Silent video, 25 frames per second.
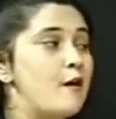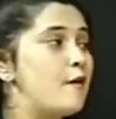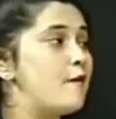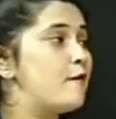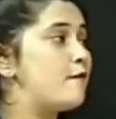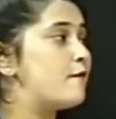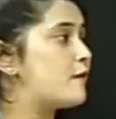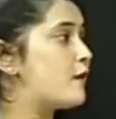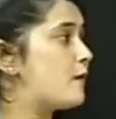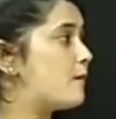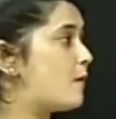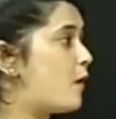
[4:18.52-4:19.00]

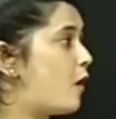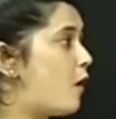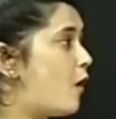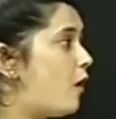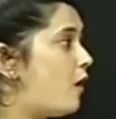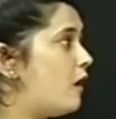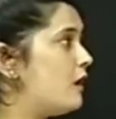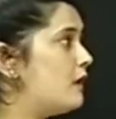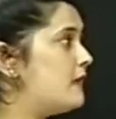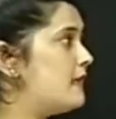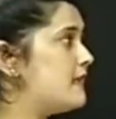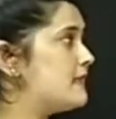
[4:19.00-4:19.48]
From
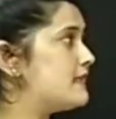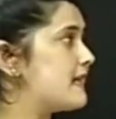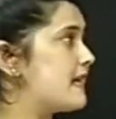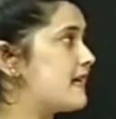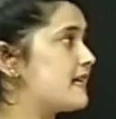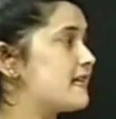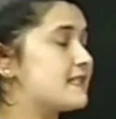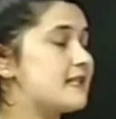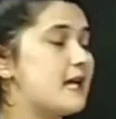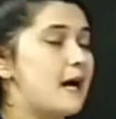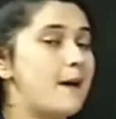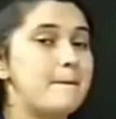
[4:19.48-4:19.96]
all these
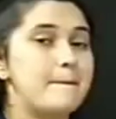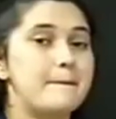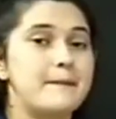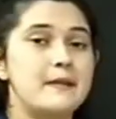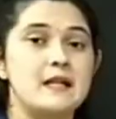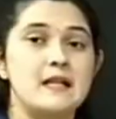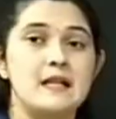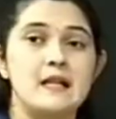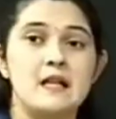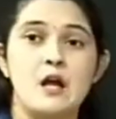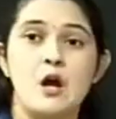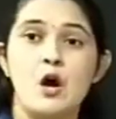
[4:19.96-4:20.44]

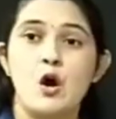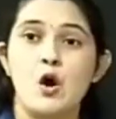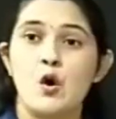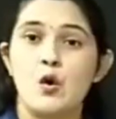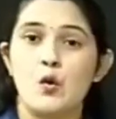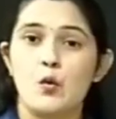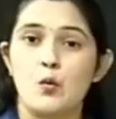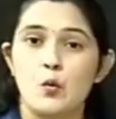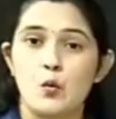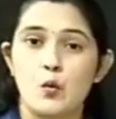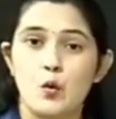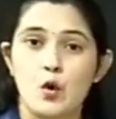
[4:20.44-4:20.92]
examples,
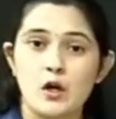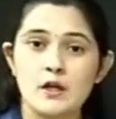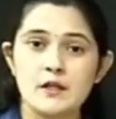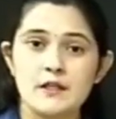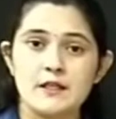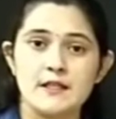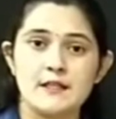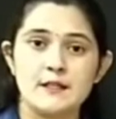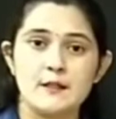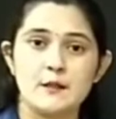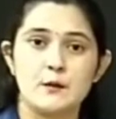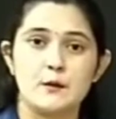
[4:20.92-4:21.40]
what
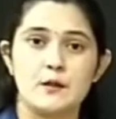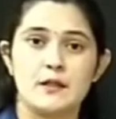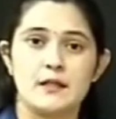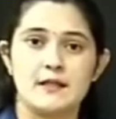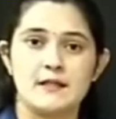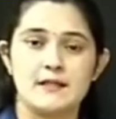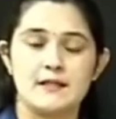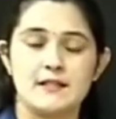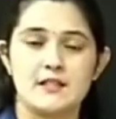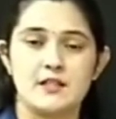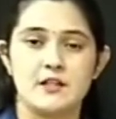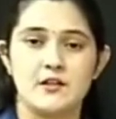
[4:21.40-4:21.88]
did you
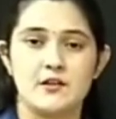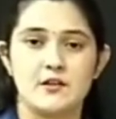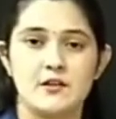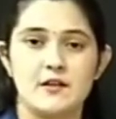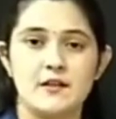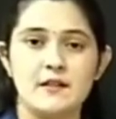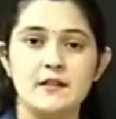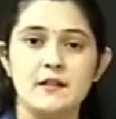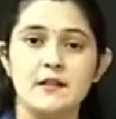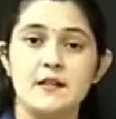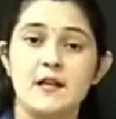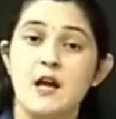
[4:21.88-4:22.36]
learn,
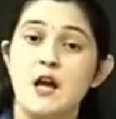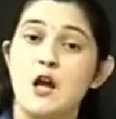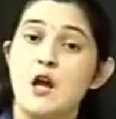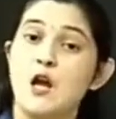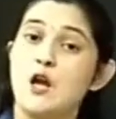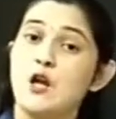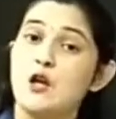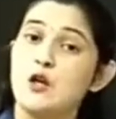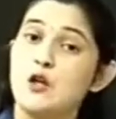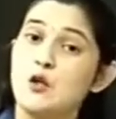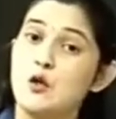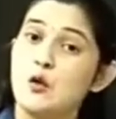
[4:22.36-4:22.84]
children?
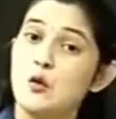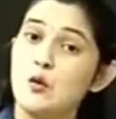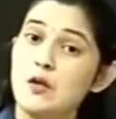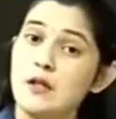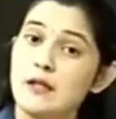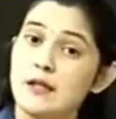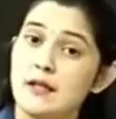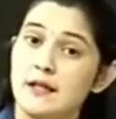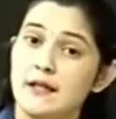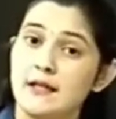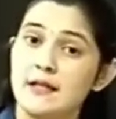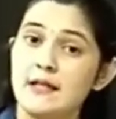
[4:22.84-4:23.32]
You
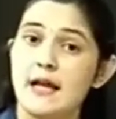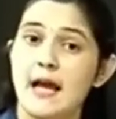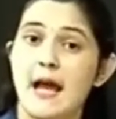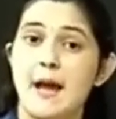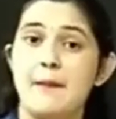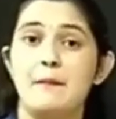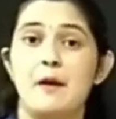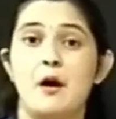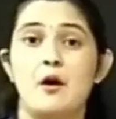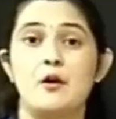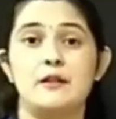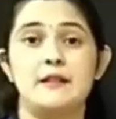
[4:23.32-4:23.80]
learned
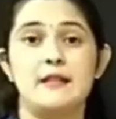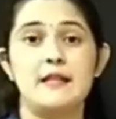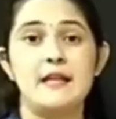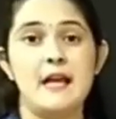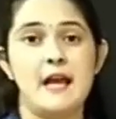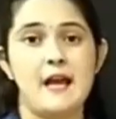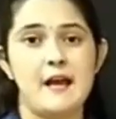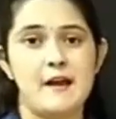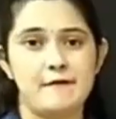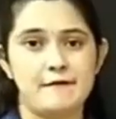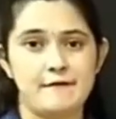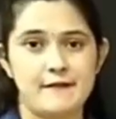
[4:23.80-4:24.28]
about
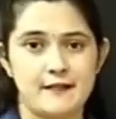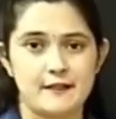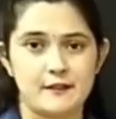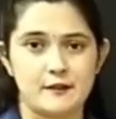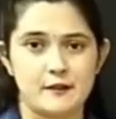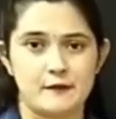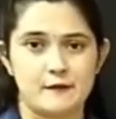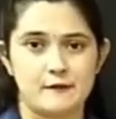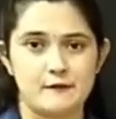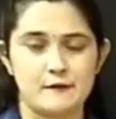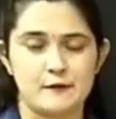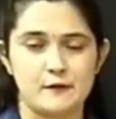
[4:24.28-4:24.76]
the
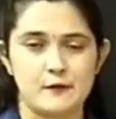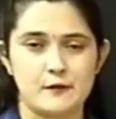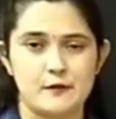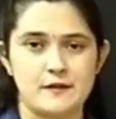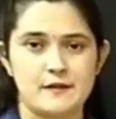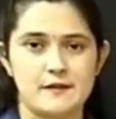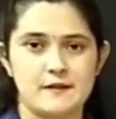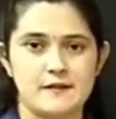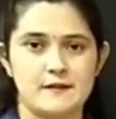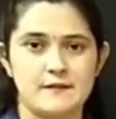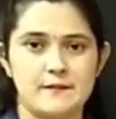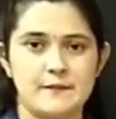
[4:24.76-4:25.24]
effect of
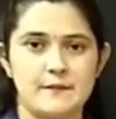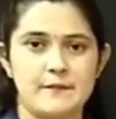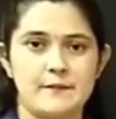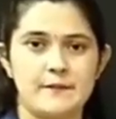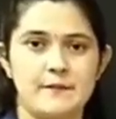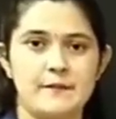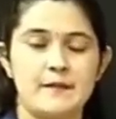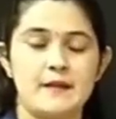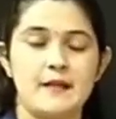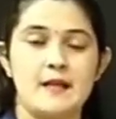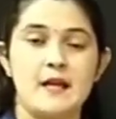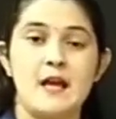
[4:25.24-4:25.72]
force.
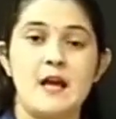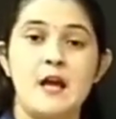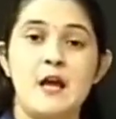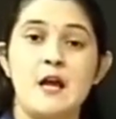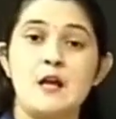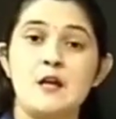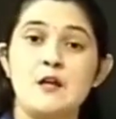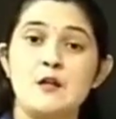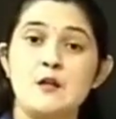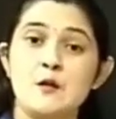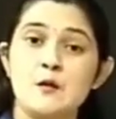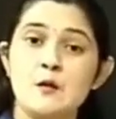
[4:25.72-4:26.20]

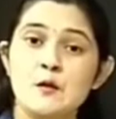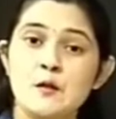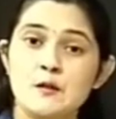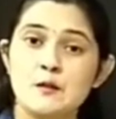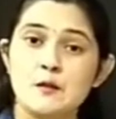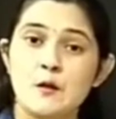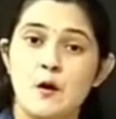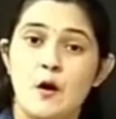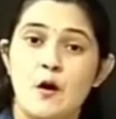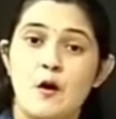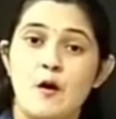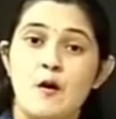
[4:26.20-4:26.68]
You
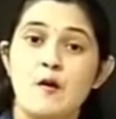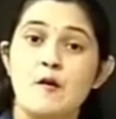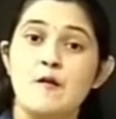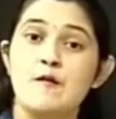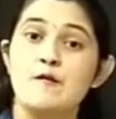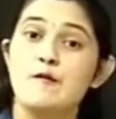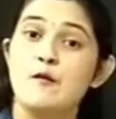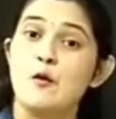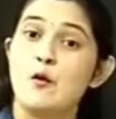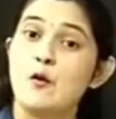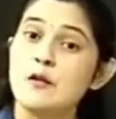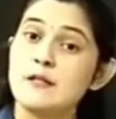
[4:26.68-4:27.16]
saw
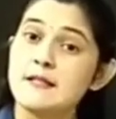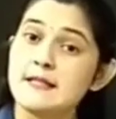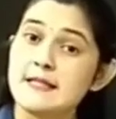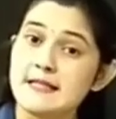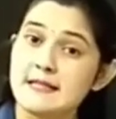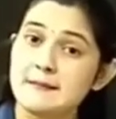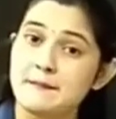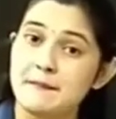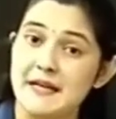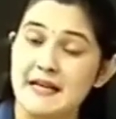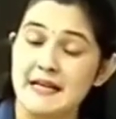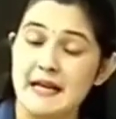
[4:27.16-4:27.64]
force
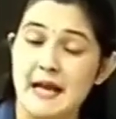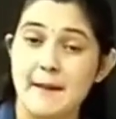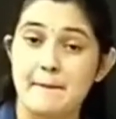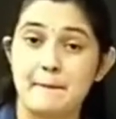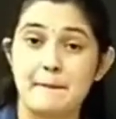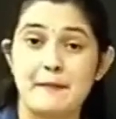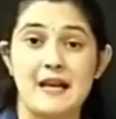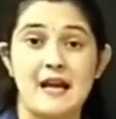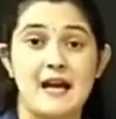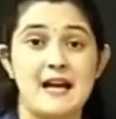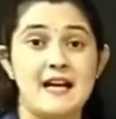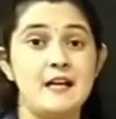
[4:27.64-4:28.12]
is being
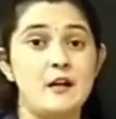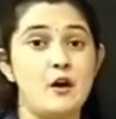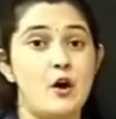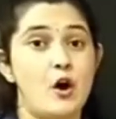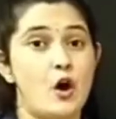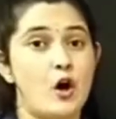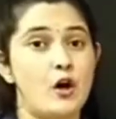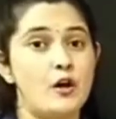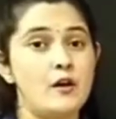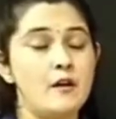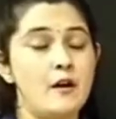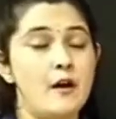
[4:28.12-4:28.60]
applied
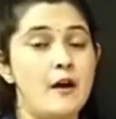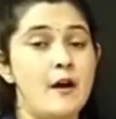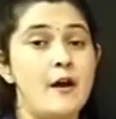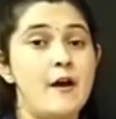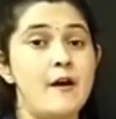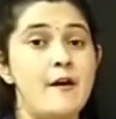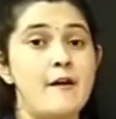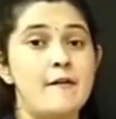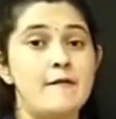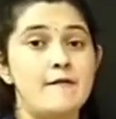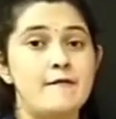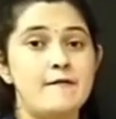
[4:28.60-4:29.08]

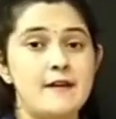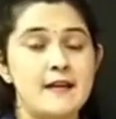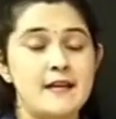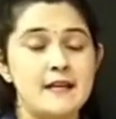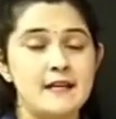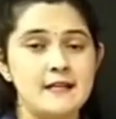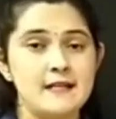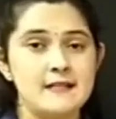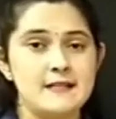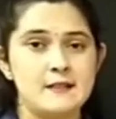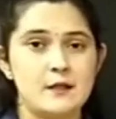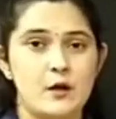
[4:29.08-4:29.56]
on
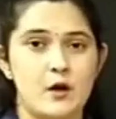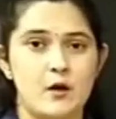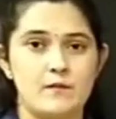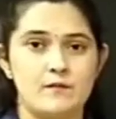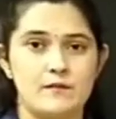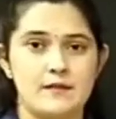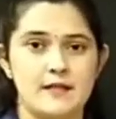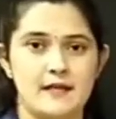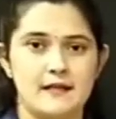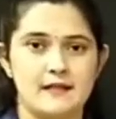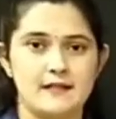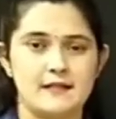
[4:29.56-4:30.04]
various
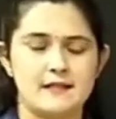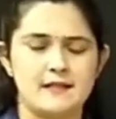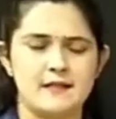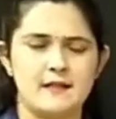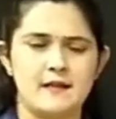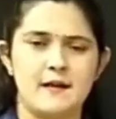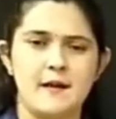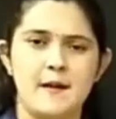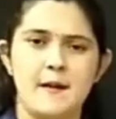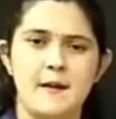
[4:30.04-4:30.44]
objects.